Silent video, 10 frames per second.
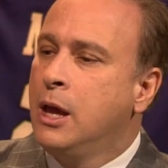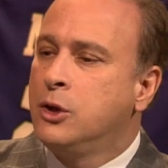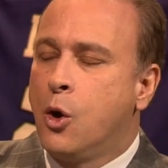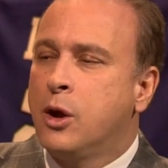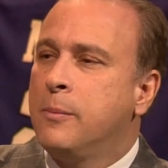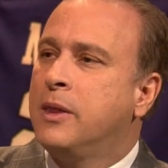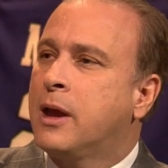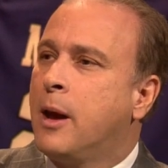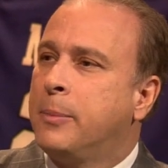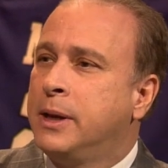Don't give me the
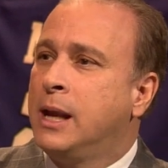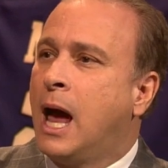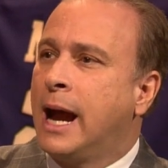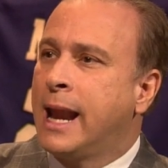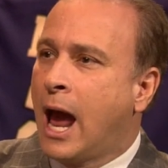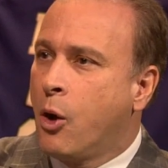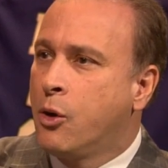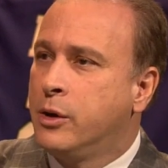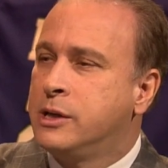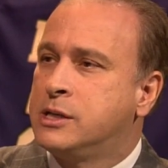company line. How
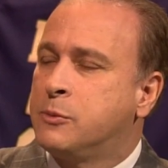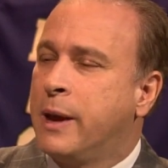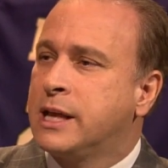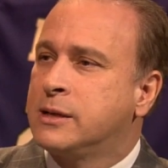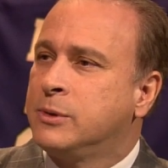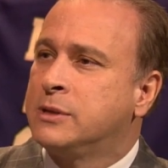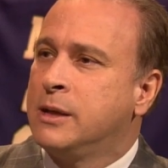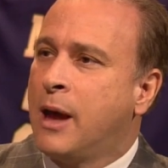good is this basketball team?